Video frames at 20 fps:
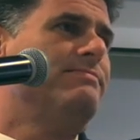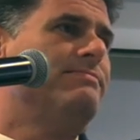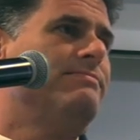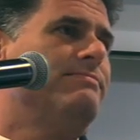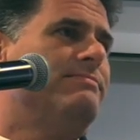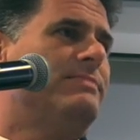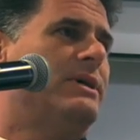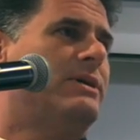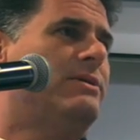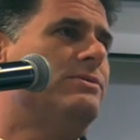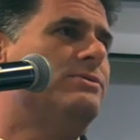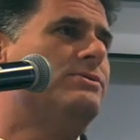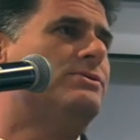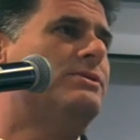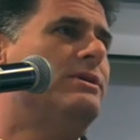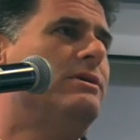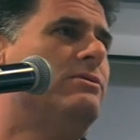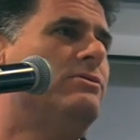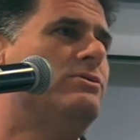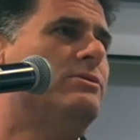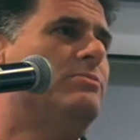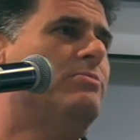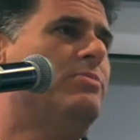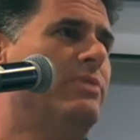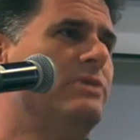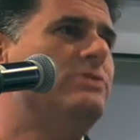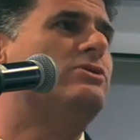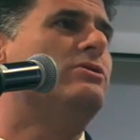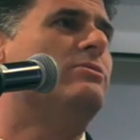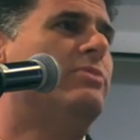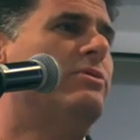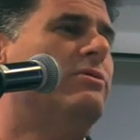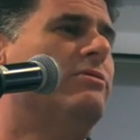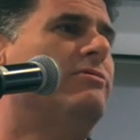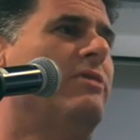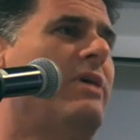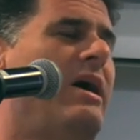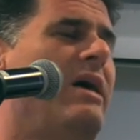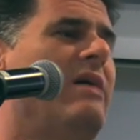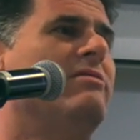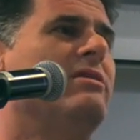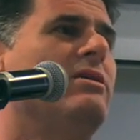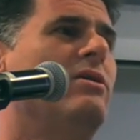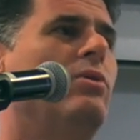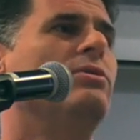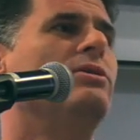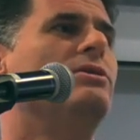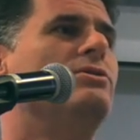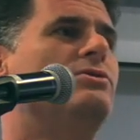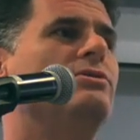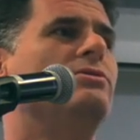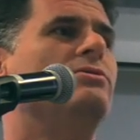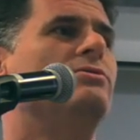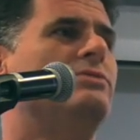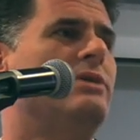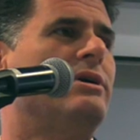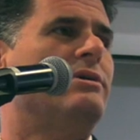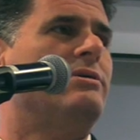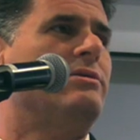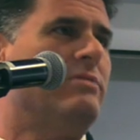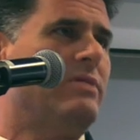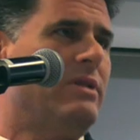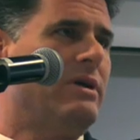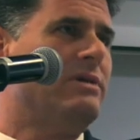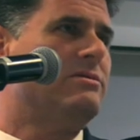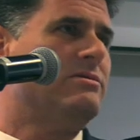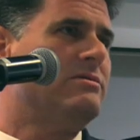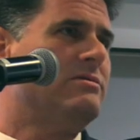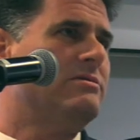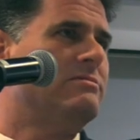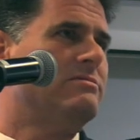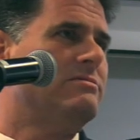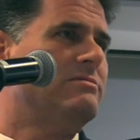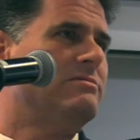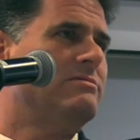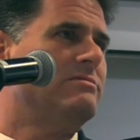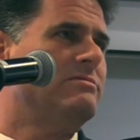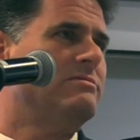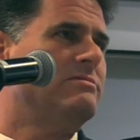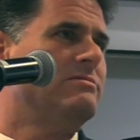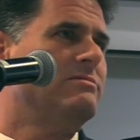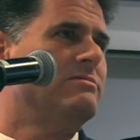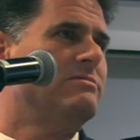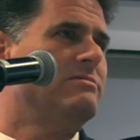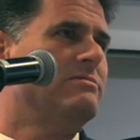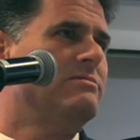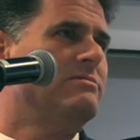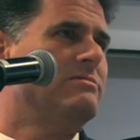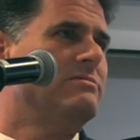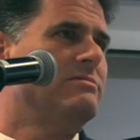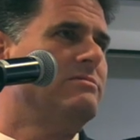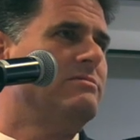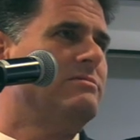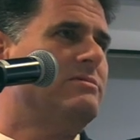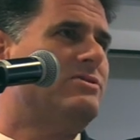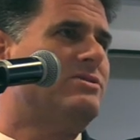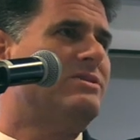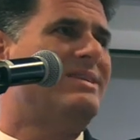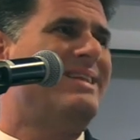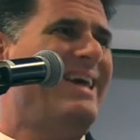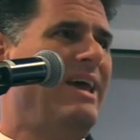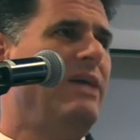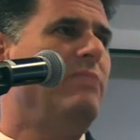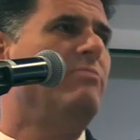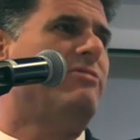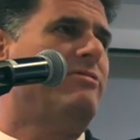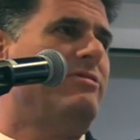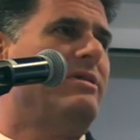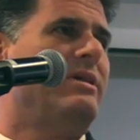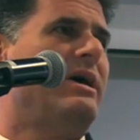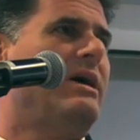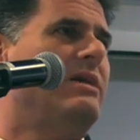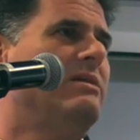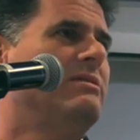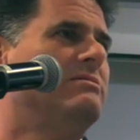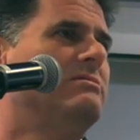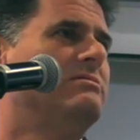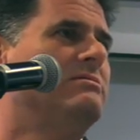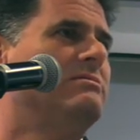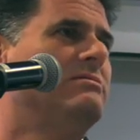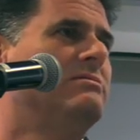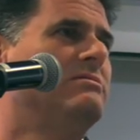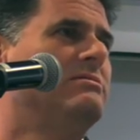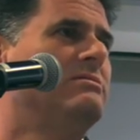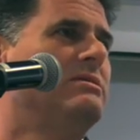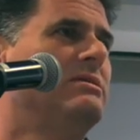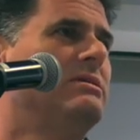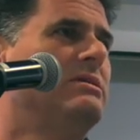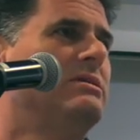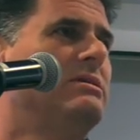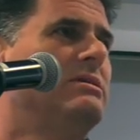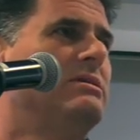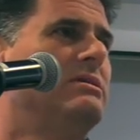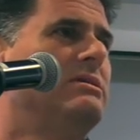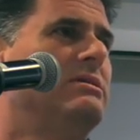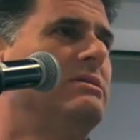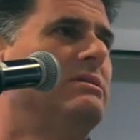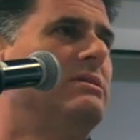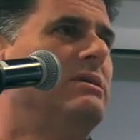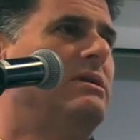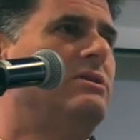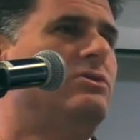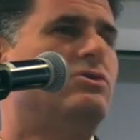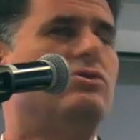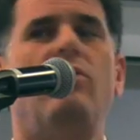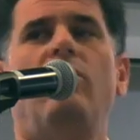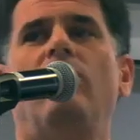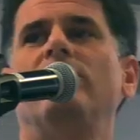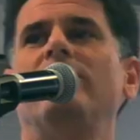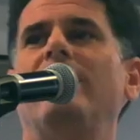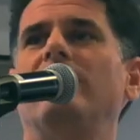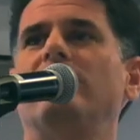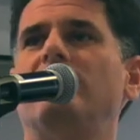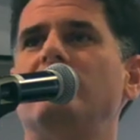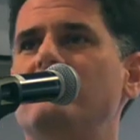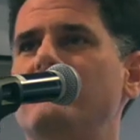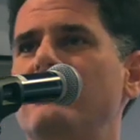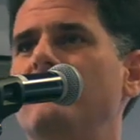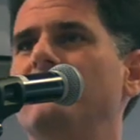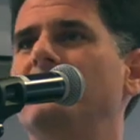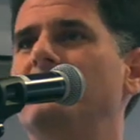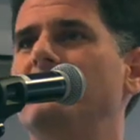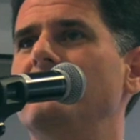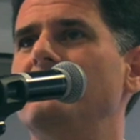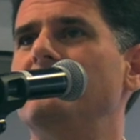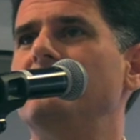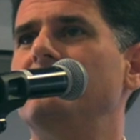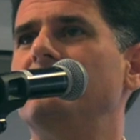Because there's a principle for having only Jews on your list. There's a name for that, and it's called anti Semitism.